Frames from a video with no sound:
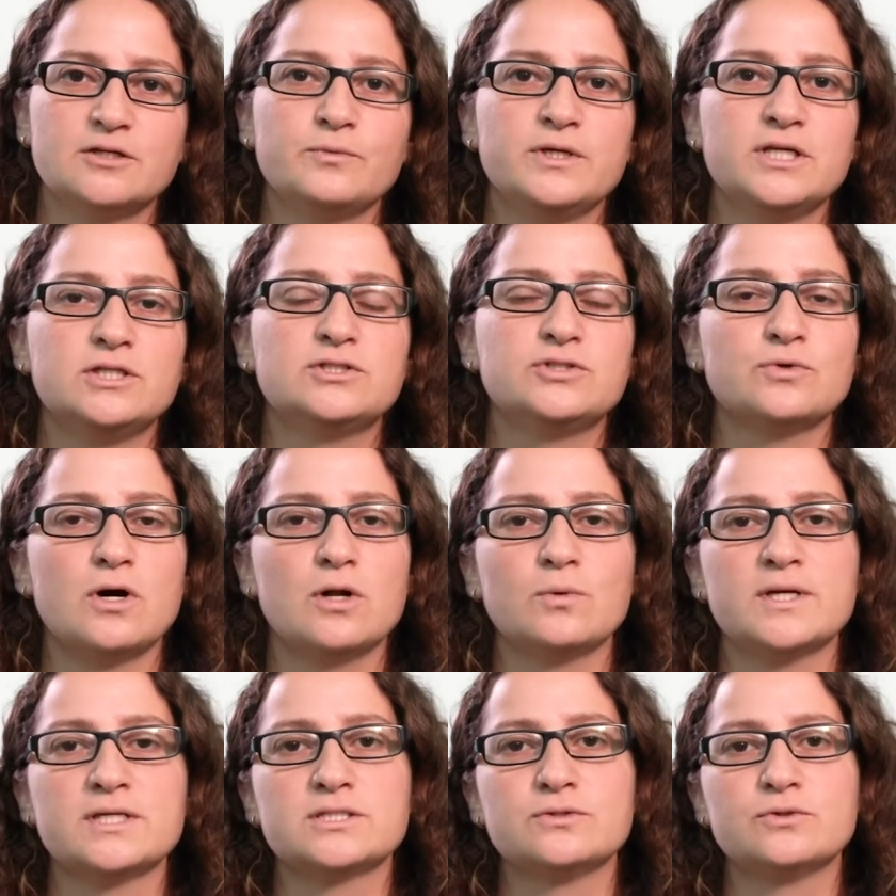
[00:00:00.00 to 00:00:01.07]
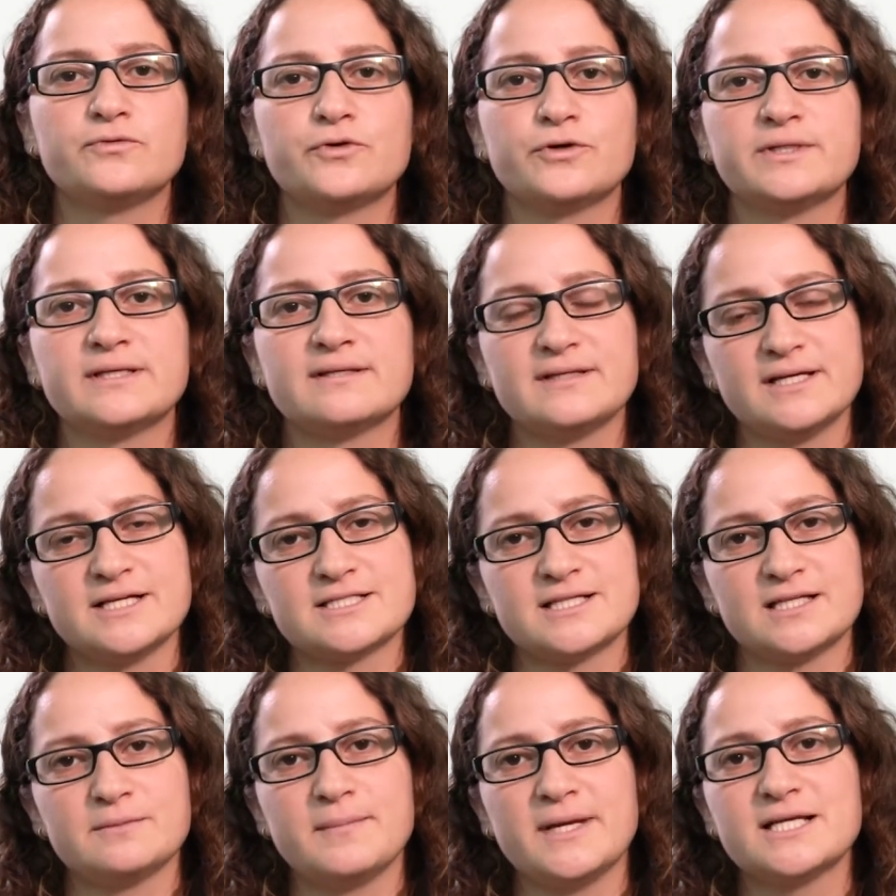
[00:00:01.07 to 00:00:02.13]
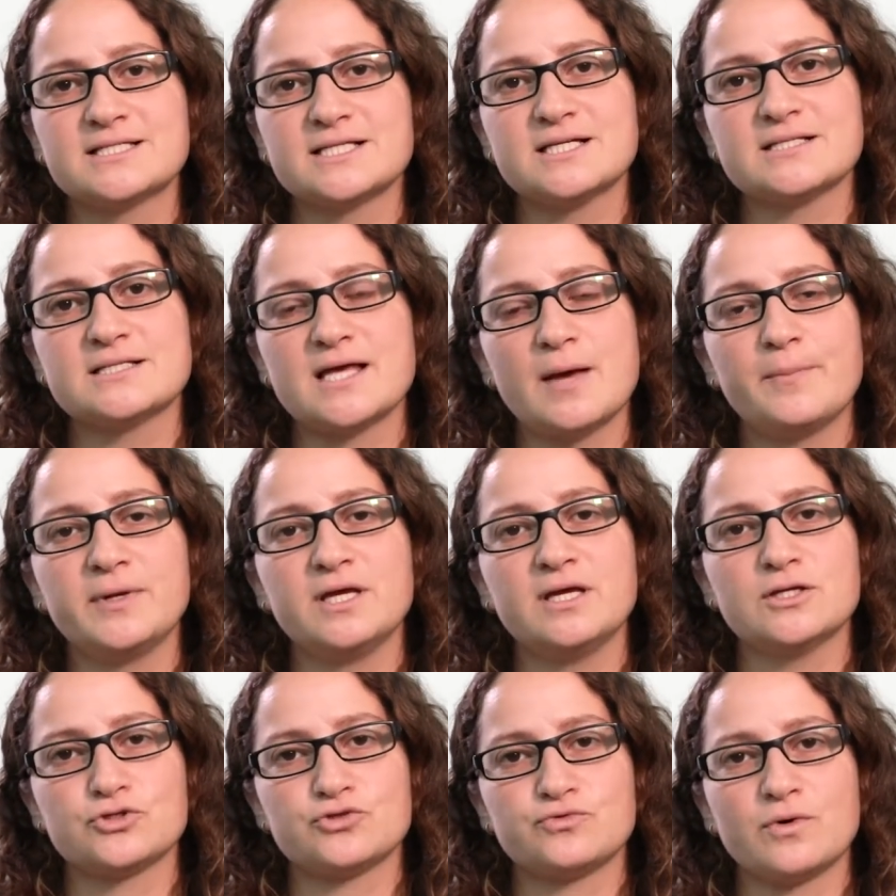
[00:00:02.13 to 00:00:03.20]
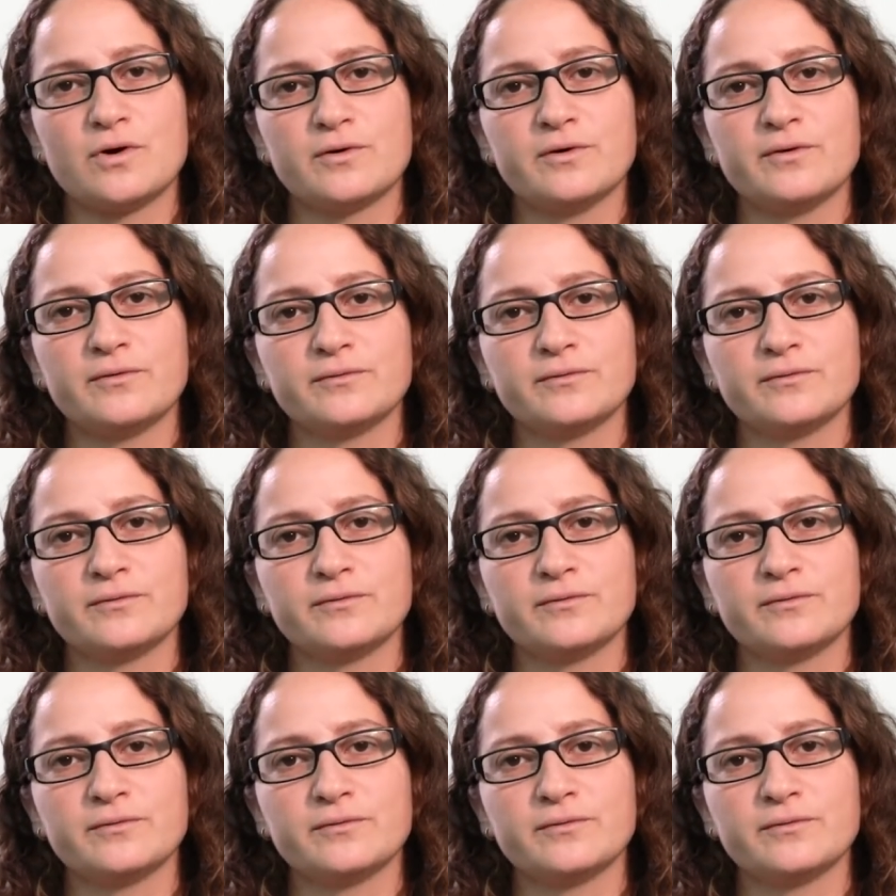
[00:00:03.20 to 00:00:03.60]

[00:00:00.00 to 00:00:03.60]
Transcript: We need to always look for the things that makes us happy and strong.